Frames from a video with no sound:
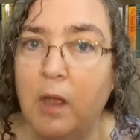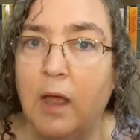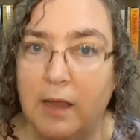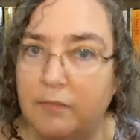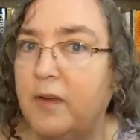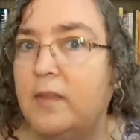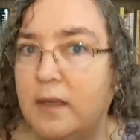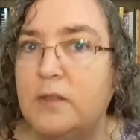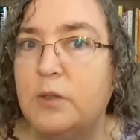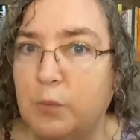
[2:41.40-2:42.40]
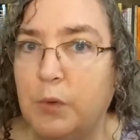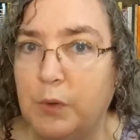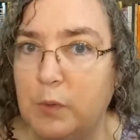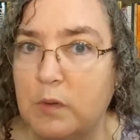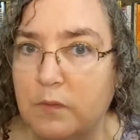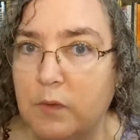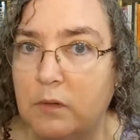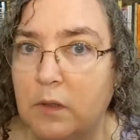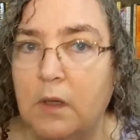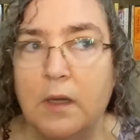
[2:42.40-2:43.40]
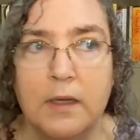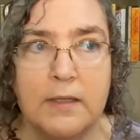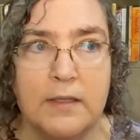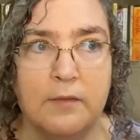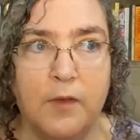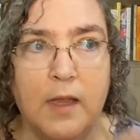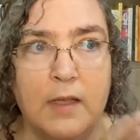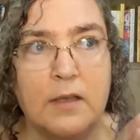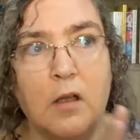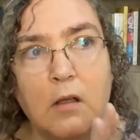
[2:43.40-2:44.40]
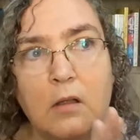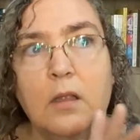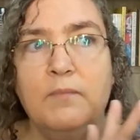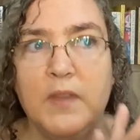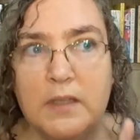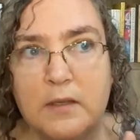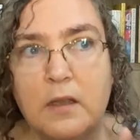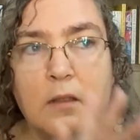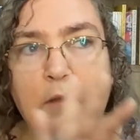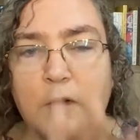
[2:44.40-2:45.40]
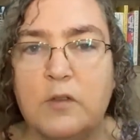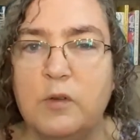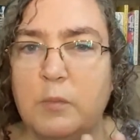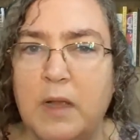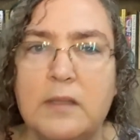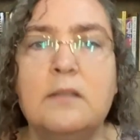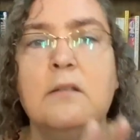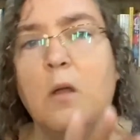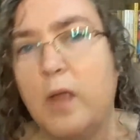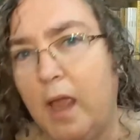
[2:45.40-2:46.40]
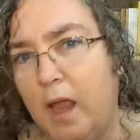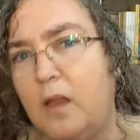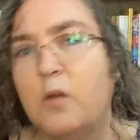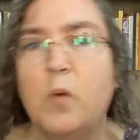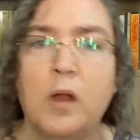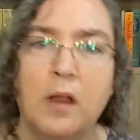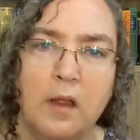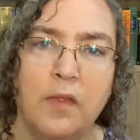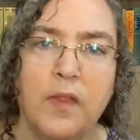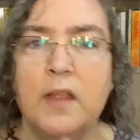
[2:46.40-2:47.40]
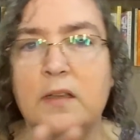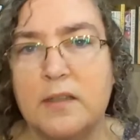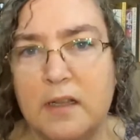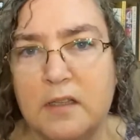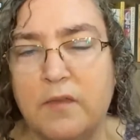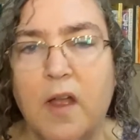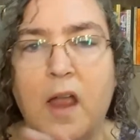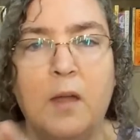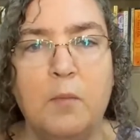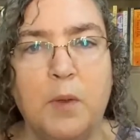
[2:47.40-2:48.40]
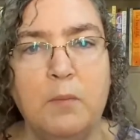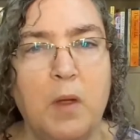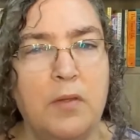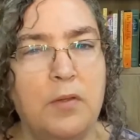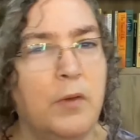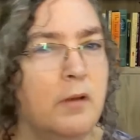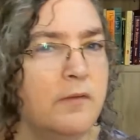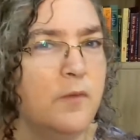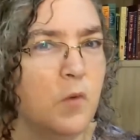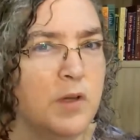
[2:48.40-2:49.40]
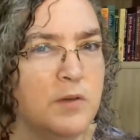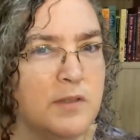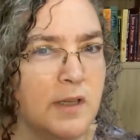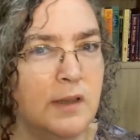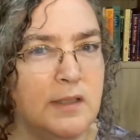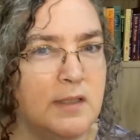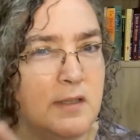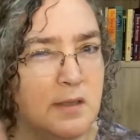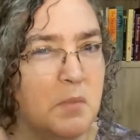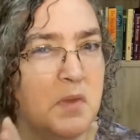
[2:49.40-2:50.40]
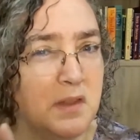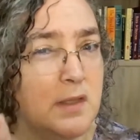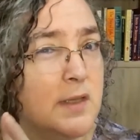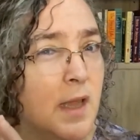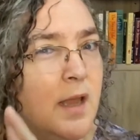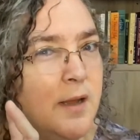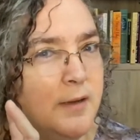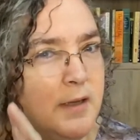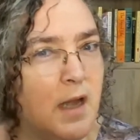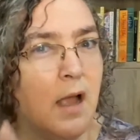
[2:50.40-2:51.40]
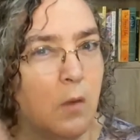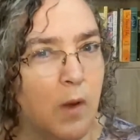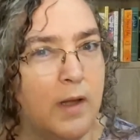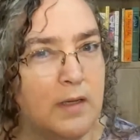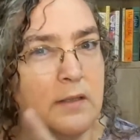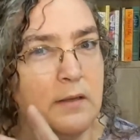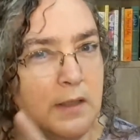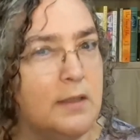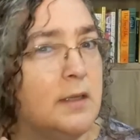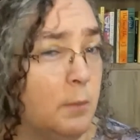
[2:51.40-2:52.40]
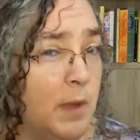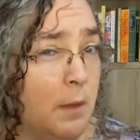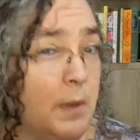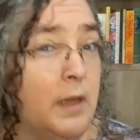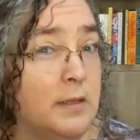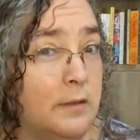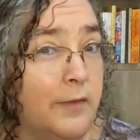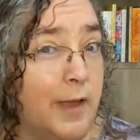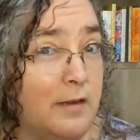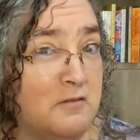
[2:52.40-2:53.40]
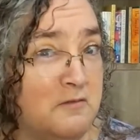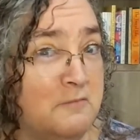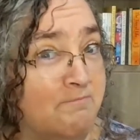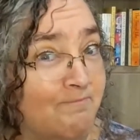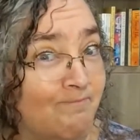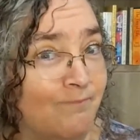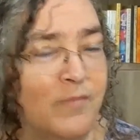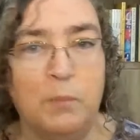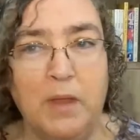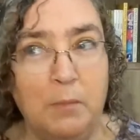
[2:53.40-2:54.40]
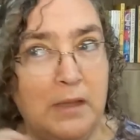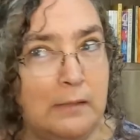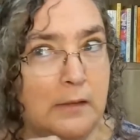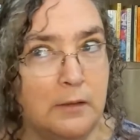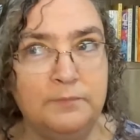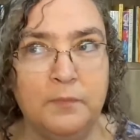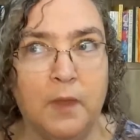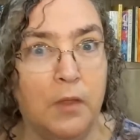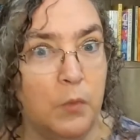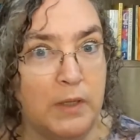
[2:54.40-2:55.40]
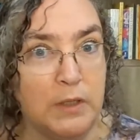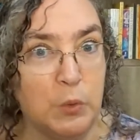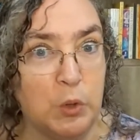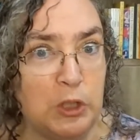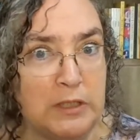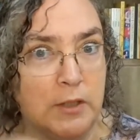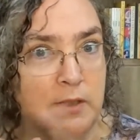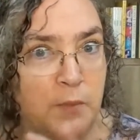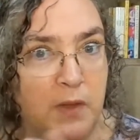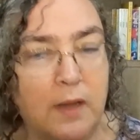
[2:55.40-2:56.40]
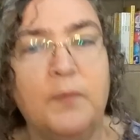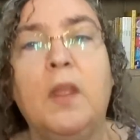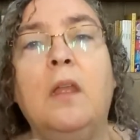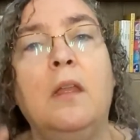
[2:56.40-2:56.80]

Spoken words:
I find that super useful, because if it's all the first few months, okay, you're working on things, that's fine. But month 3 or 4, you suddenly see something that's not quite as easy to make a positive out of, maybe a little 3 of Swords or something.